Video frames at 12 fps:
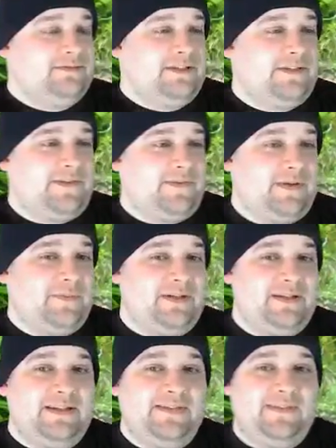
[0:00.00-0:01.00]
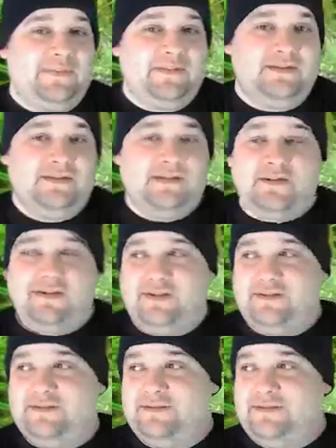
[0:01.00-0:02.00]
So if I'm going to get something, I want
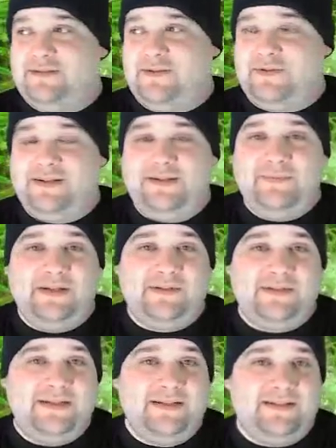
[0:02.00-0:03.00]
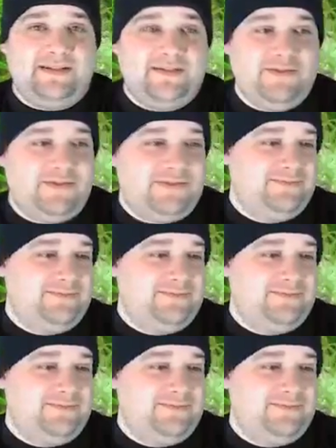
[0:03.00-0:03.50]
to I want to be able to eat it too.